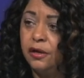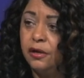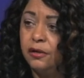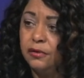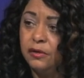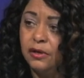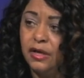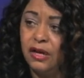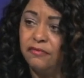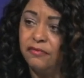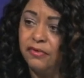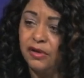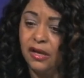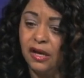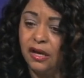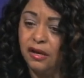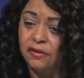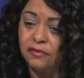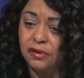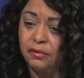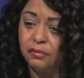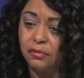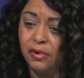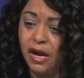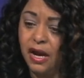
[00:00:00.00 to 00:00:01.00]
having to have
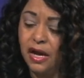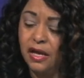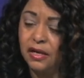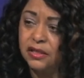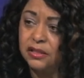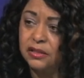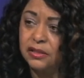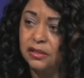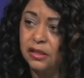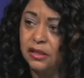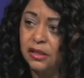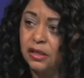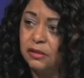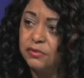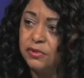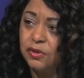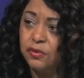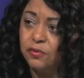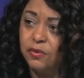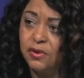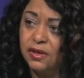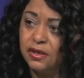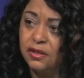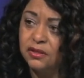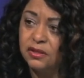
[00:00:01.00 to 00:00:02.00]
their pilots lit up. So
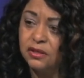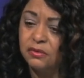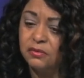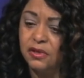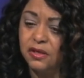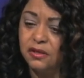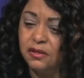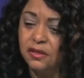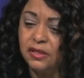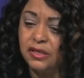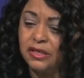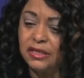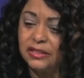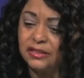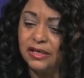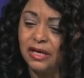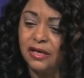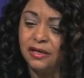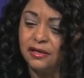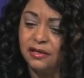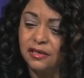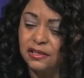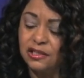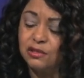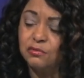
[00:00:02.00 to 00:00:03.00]
what are some other things our
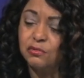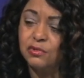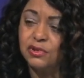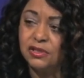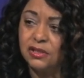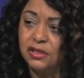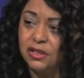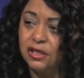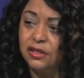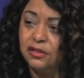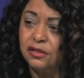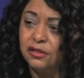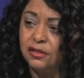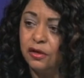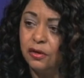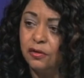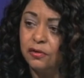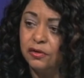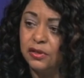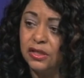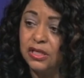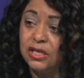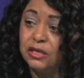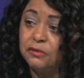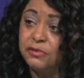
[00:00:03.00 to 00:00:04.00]
customers need to know
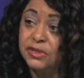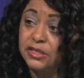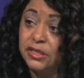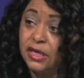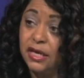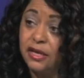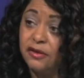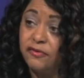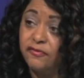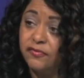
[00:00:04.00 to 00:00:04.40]
to keep safe?